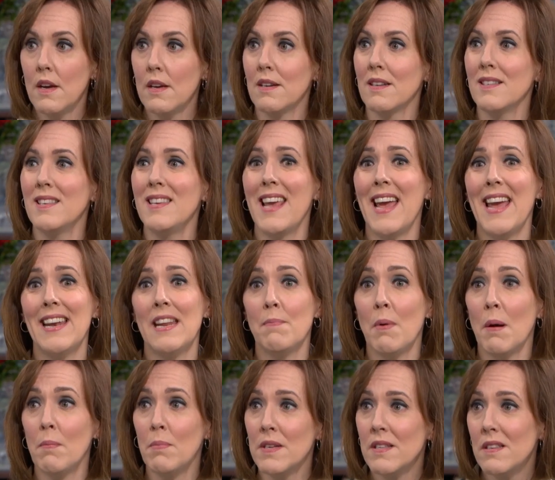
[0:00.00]
Does he get any
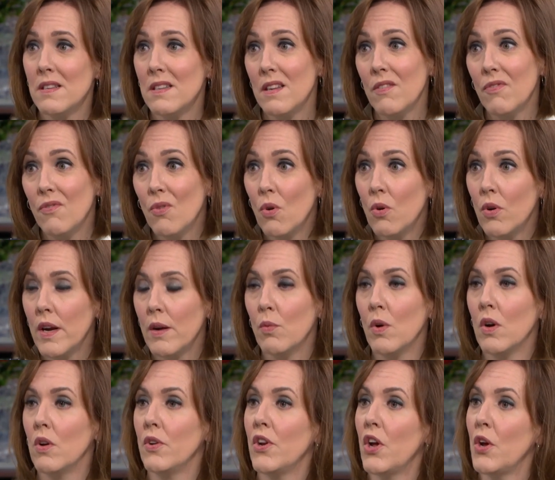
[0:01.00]
publicity for it?
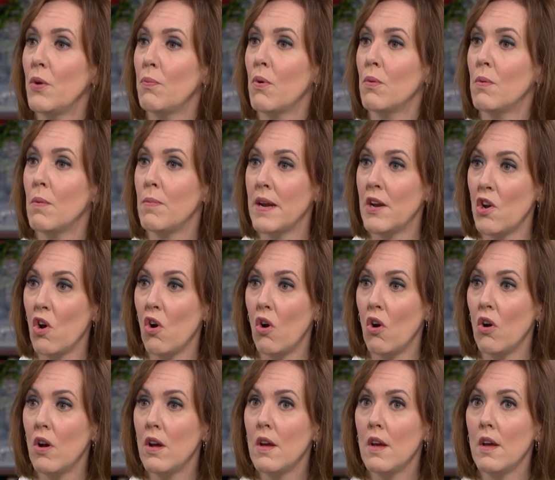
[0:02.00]
Well, no, probably
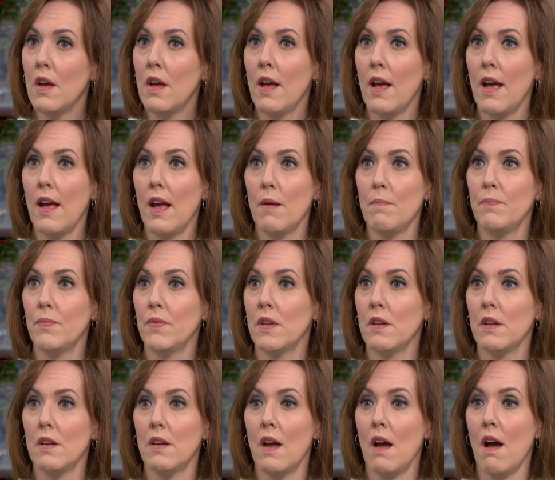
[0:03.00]
not. Um,
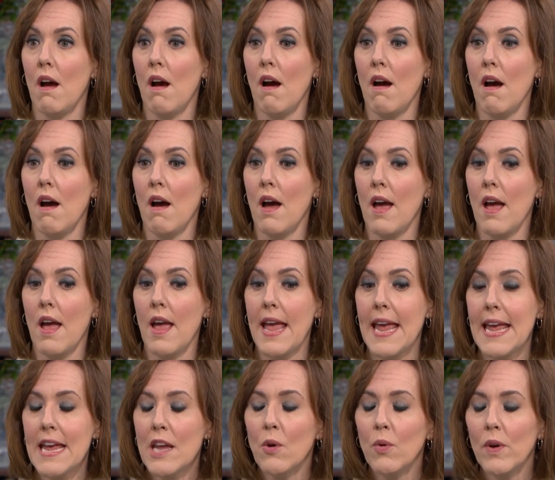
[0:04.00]

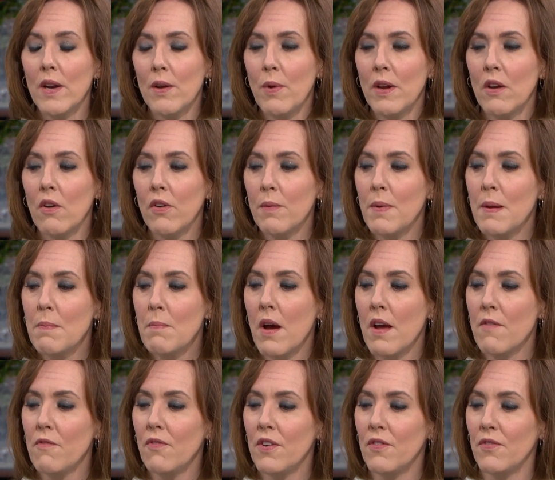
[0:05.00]
Equally, we've got to be
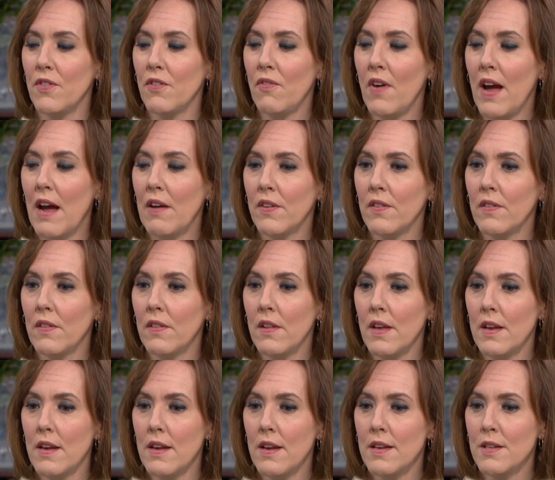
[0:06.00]
mindful of the fact that
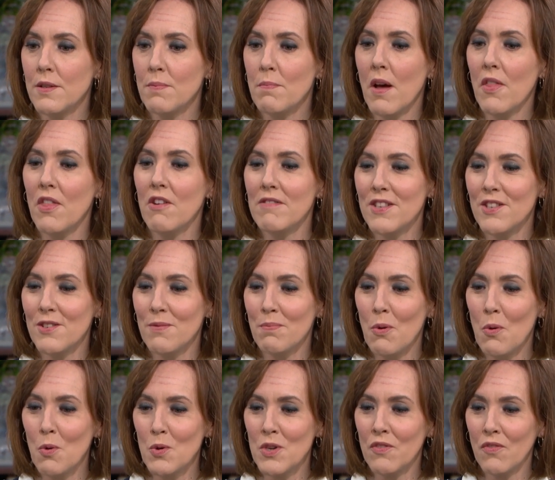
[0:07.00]
his mother is
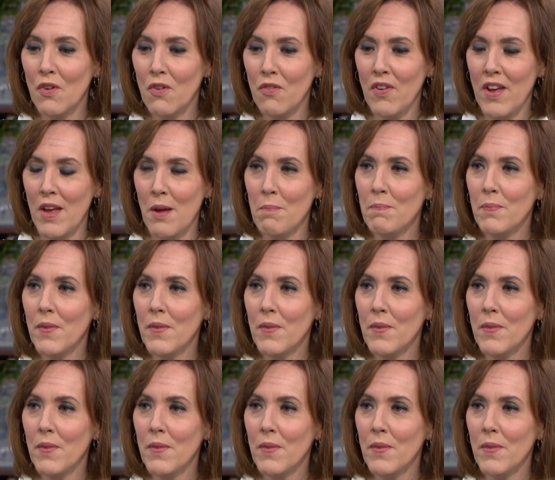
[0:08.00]
supportive of him.